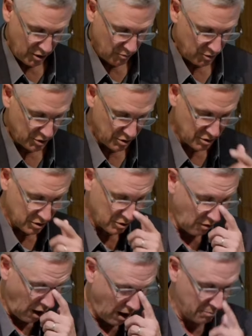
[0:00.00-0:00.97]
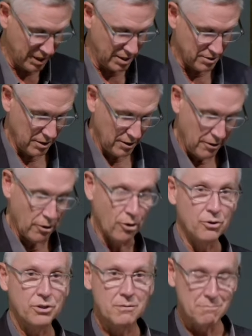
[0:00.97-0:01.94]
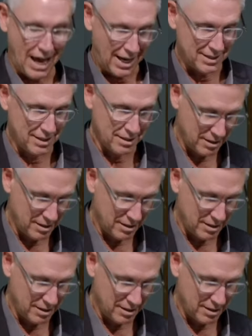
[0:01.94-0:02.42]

which are described as earthy masses